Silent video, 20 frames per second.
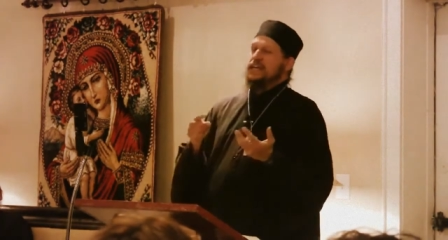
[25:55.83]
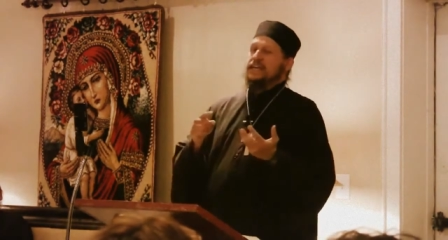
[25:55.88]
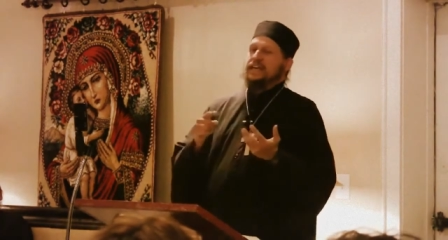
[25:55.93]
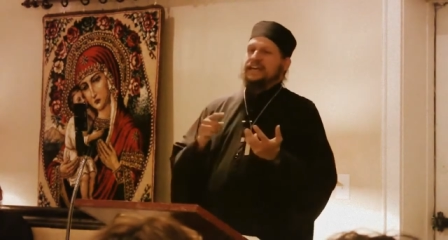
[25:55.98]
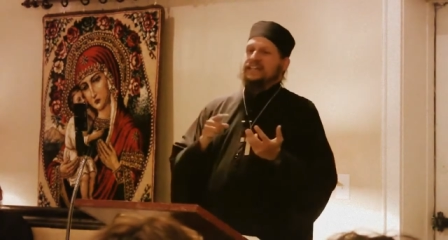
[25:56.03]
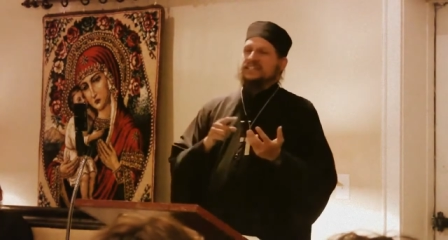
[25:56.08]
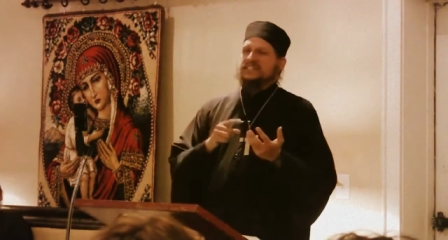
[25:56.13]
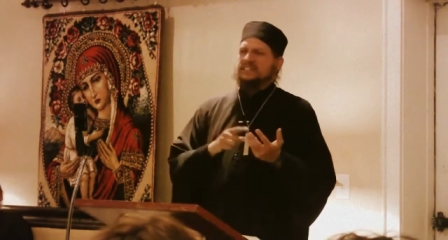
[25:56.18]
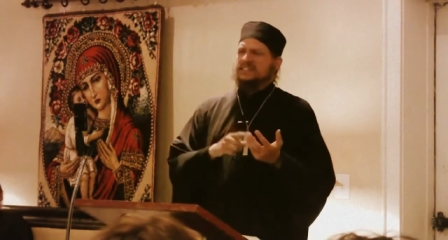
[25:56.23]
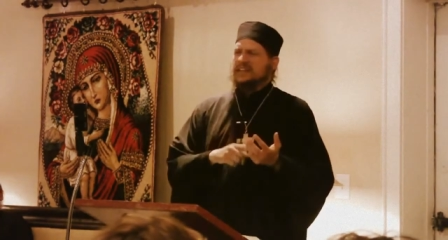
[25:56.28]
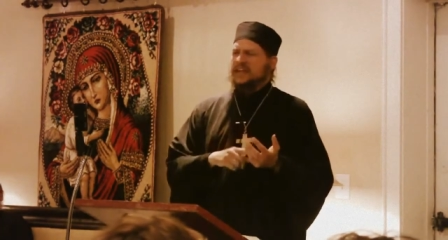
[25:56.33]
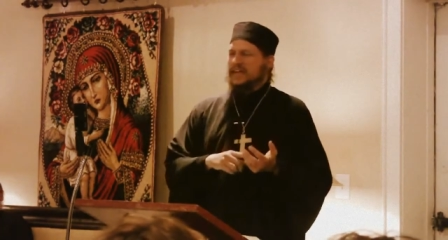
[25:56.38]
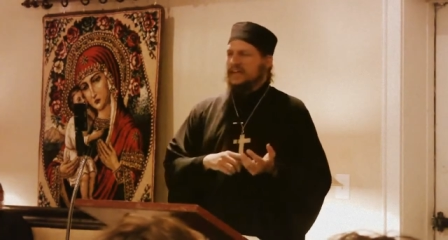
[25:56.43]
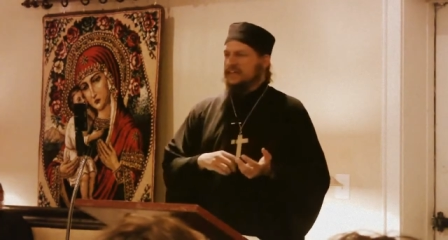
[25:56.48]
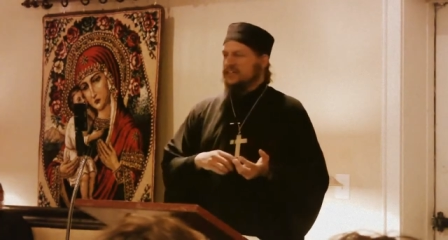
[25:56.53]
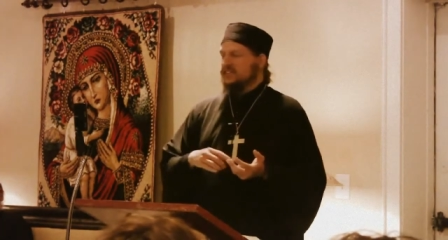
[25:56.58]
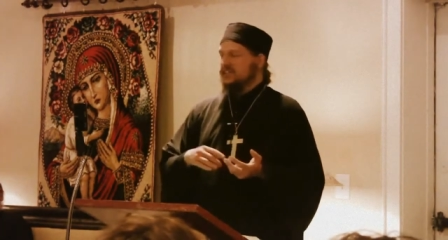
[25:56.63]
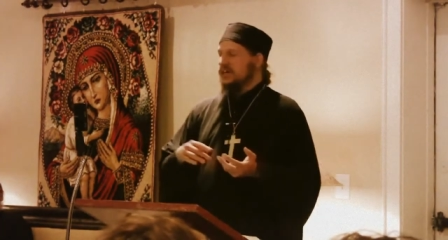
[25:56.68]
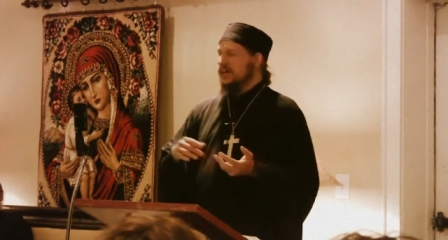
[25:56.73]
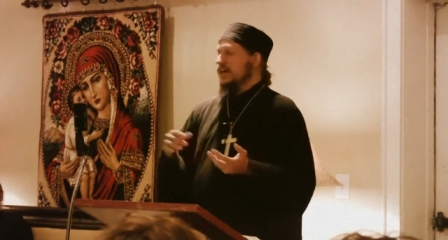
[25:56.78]
He had
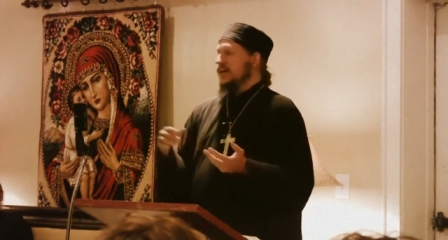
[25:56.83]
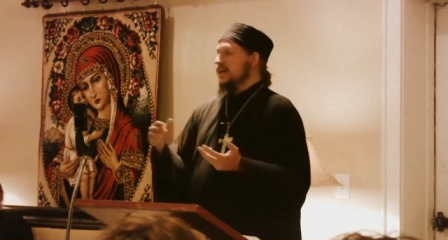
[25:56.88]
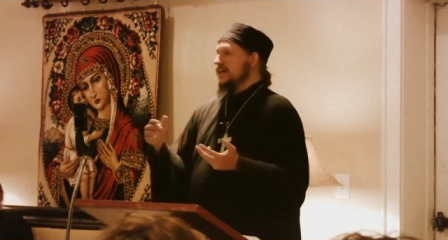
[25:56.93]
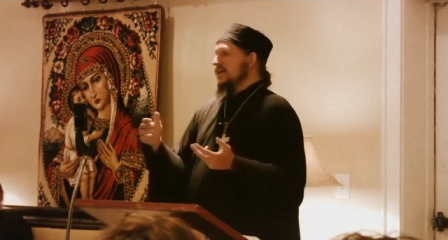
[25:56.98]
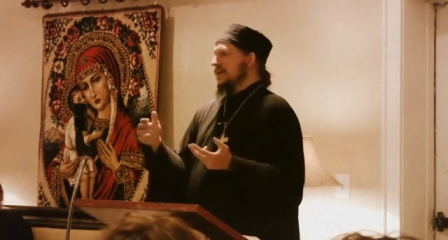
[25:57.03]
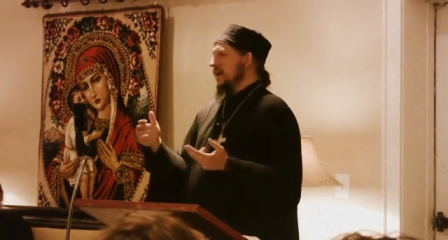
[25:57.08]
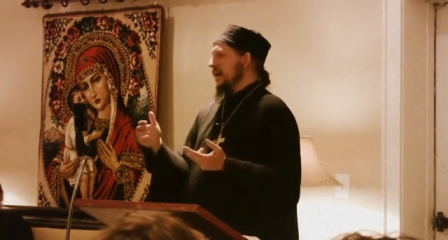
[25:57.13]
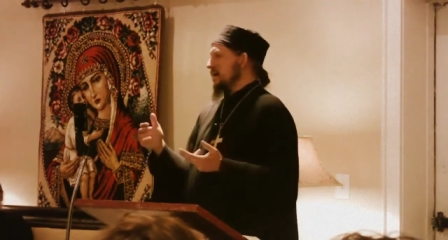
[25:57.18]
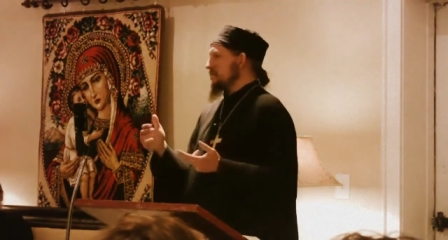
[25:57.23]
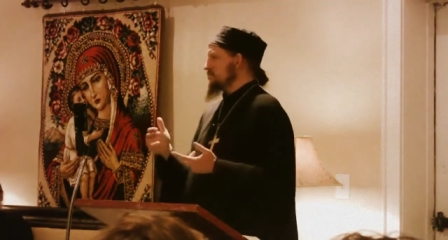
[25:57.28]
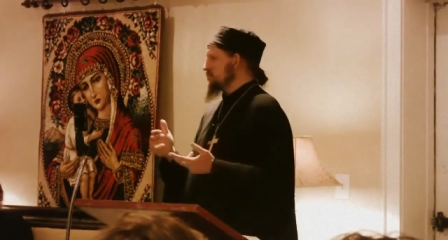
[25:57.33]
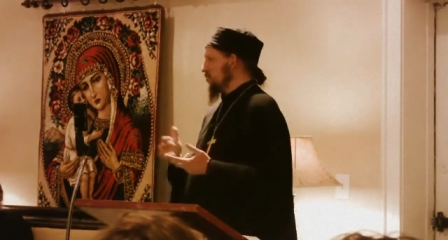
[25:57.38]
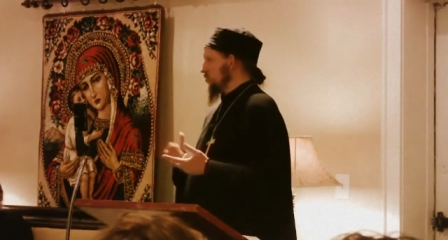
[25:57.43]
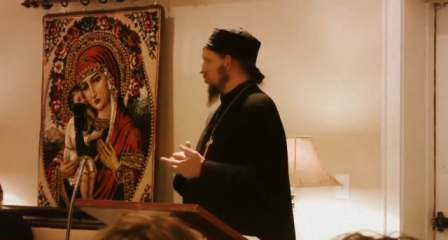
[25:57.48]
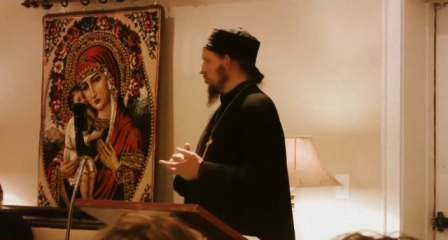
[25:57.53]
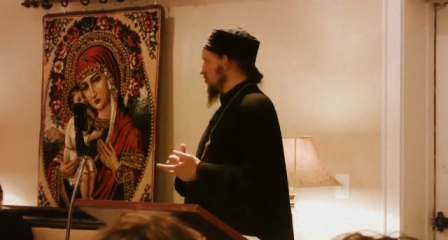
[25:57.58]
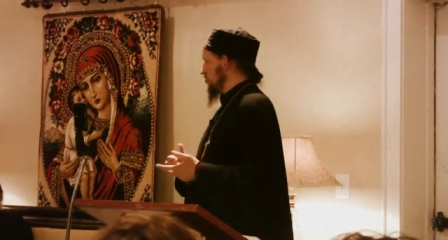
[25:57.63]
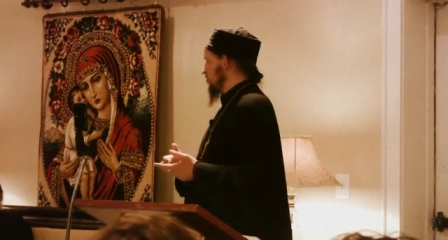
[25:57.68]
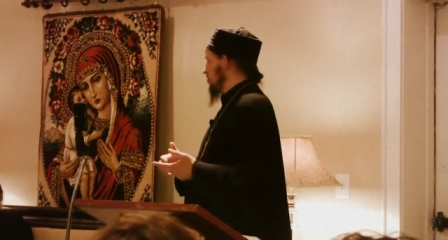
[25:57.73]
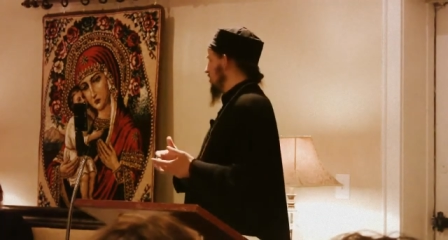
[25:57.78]
snakes, he had
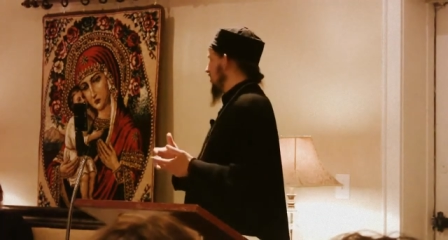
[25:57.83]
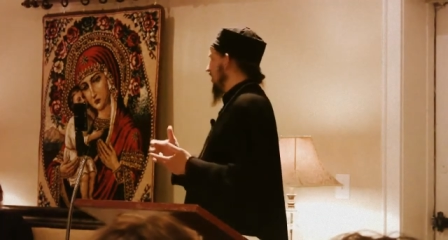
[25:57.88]
birds,